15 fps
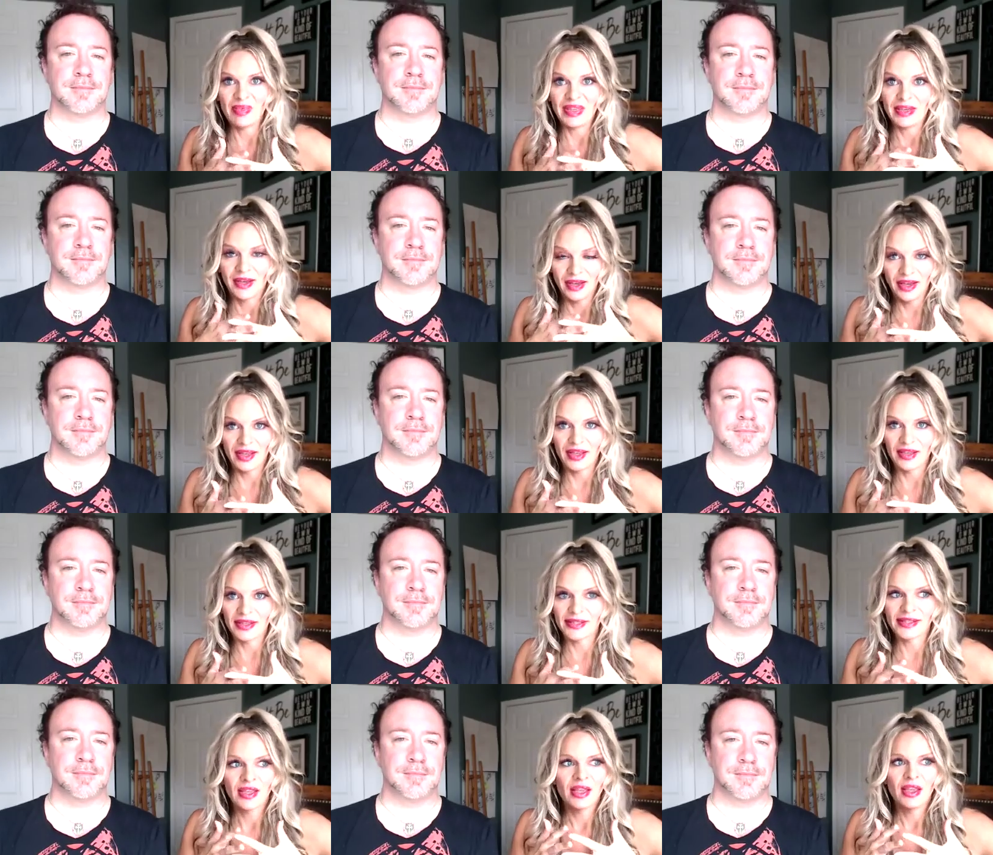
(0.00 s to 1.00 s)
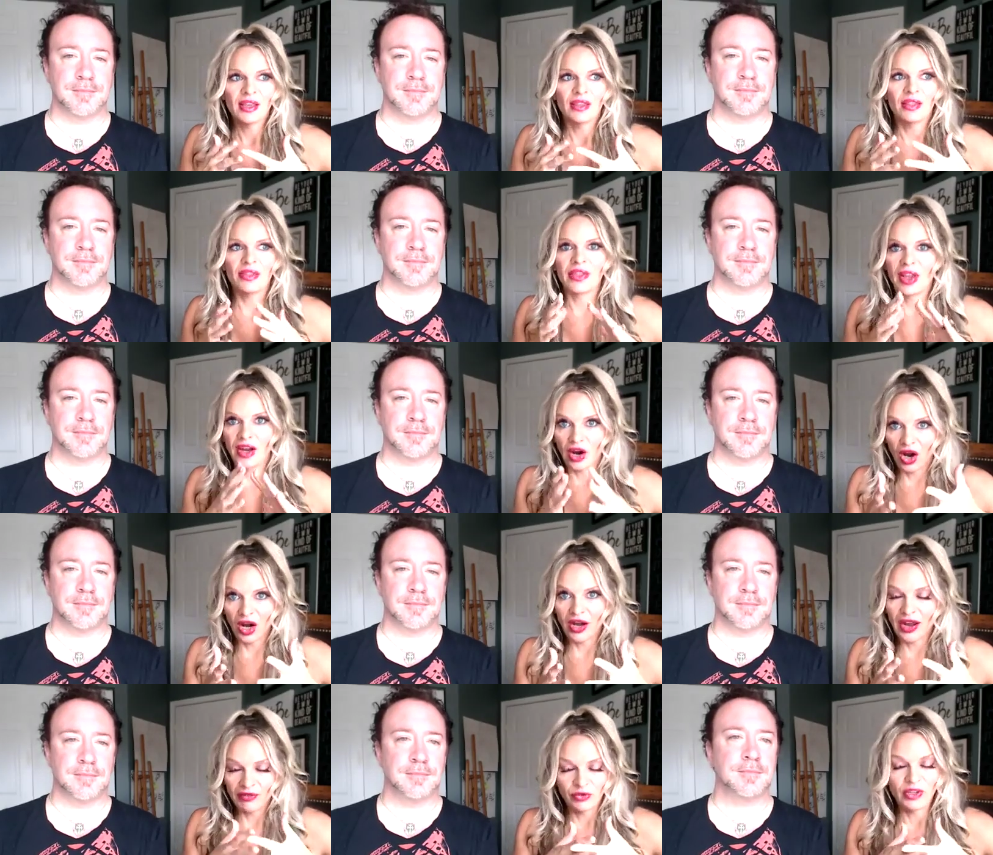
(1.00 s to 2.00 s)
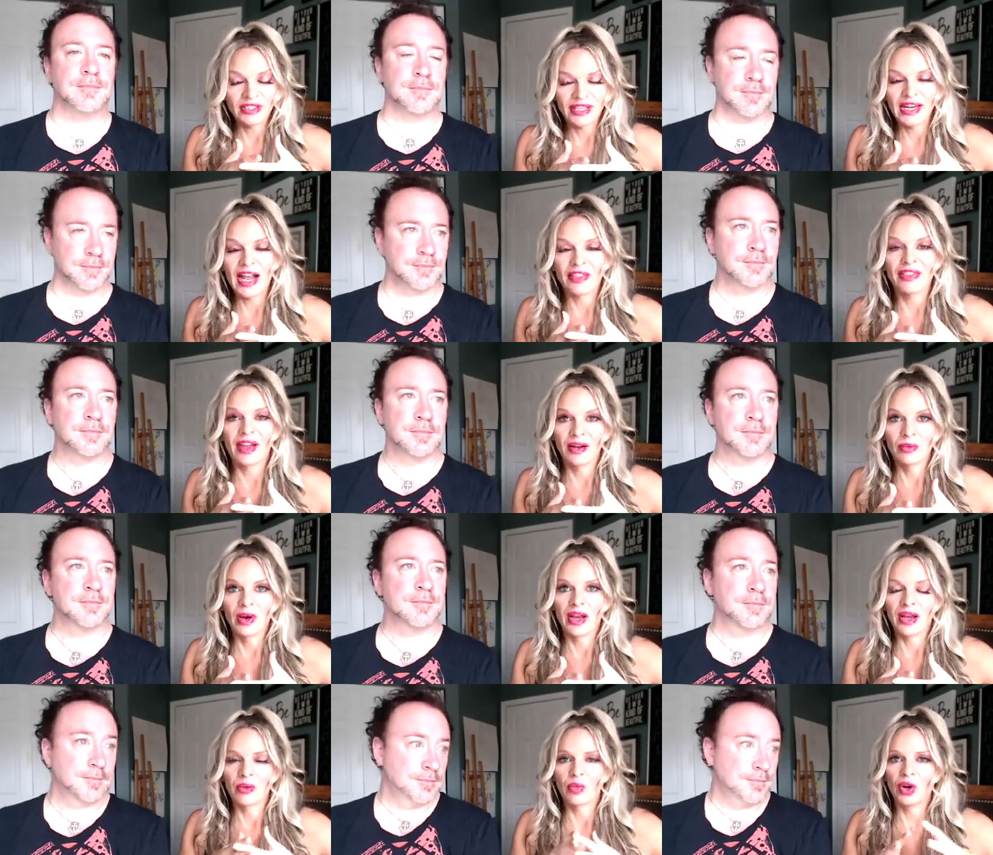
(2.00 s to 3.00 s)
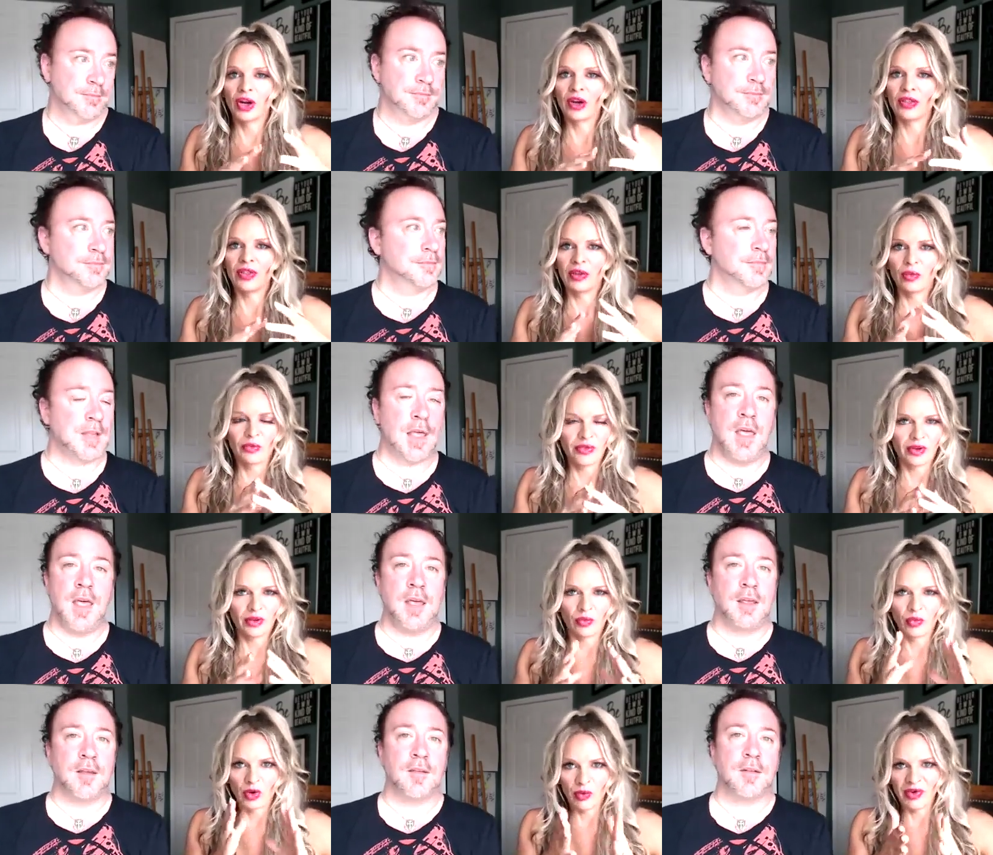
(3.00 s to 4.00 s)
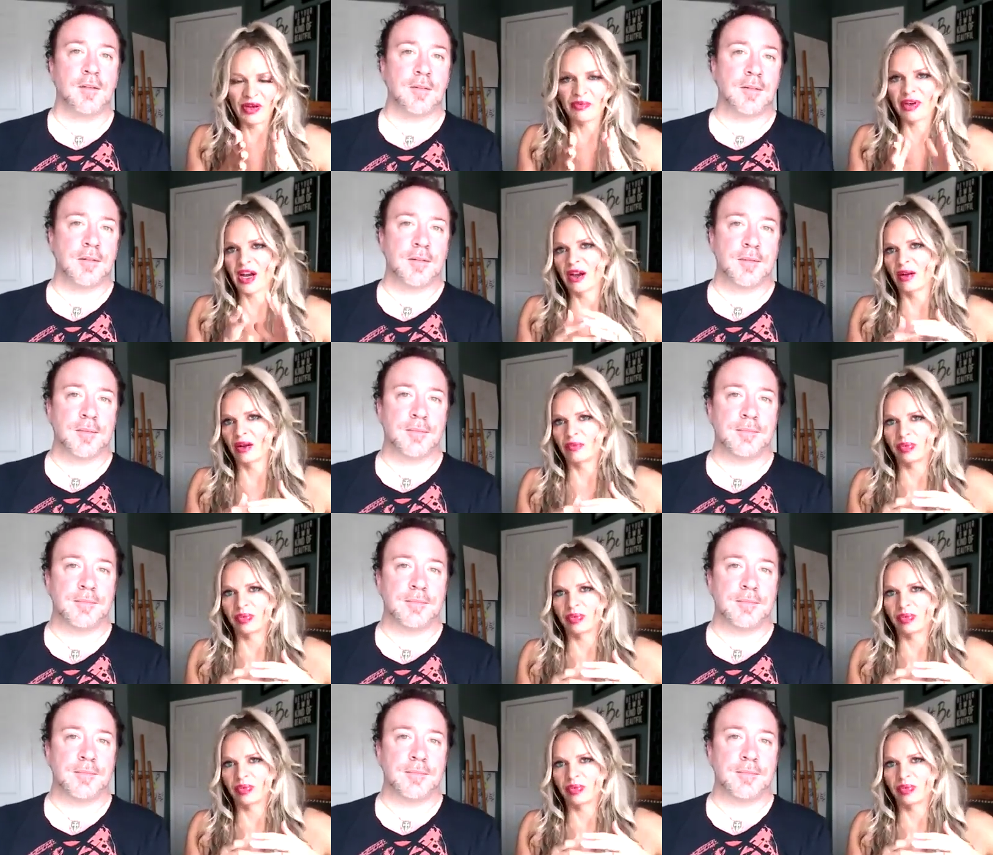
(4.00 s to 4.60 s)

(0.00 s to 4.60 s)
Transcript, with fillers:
Speaker 1: because they are have worked it out that way where the the woman pri-